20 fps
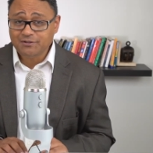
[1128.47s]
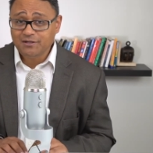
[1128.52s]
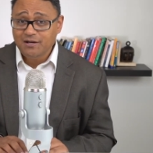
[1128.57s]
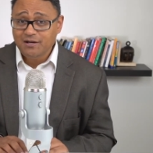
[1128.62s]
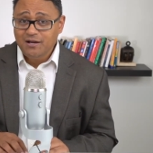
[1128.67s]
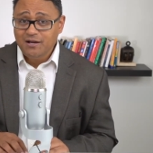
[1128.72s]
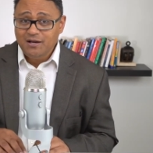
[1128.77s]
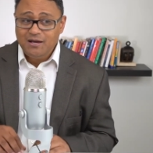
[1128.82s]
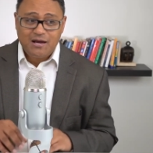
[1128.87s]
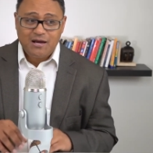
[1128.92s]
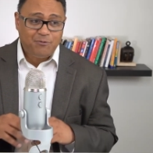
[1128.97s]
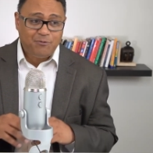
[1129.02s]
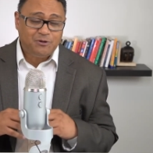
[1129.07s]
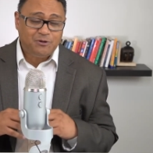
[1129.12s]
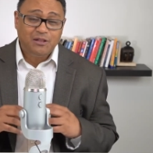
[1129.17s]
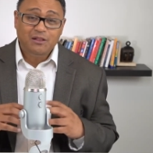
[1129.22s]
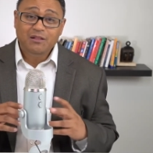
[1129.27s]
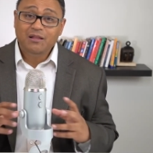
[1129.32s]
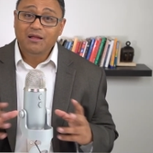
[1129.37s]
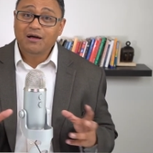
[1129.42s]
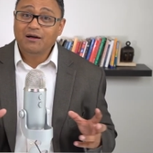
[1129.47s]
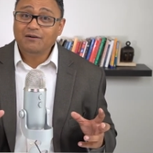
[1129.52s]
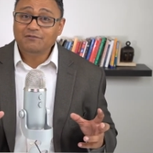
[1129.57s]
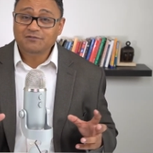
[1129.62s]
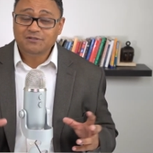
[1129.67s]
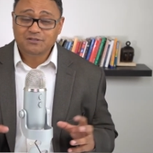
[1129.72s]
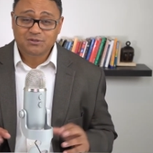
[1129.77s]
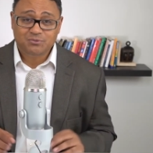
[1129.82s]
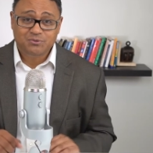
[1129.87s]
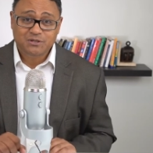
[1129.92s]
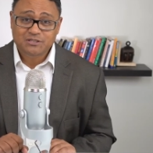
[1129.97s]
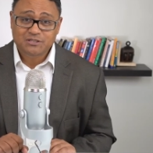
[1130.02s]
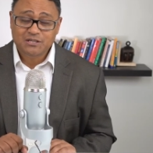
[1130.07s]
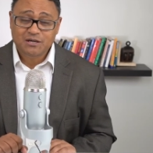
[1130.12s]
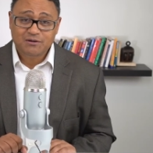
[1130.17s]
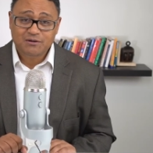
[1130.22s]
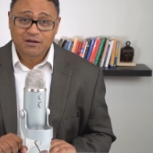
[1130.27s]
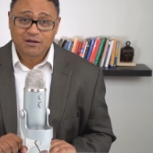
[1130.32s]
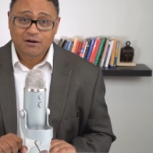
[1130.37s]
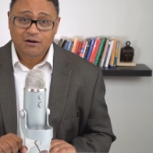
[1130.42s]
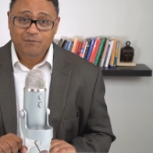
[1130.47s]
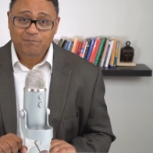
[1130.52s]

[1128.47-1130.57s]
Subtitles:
I would love to reach out and help.